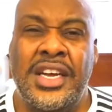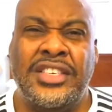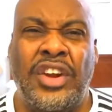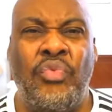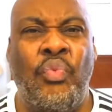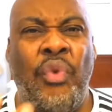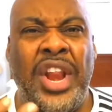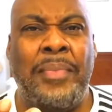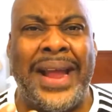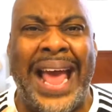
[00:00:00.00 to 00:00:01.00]
it's got a
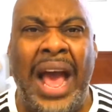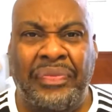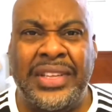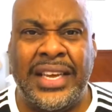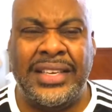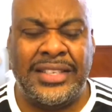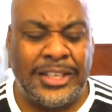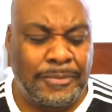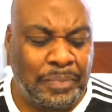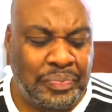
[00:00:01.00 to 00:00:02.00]
really bad aftertaste.
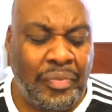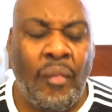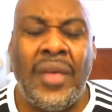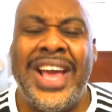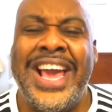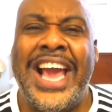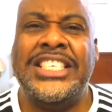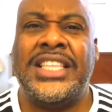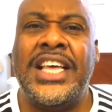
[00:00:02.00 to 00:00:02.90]
It's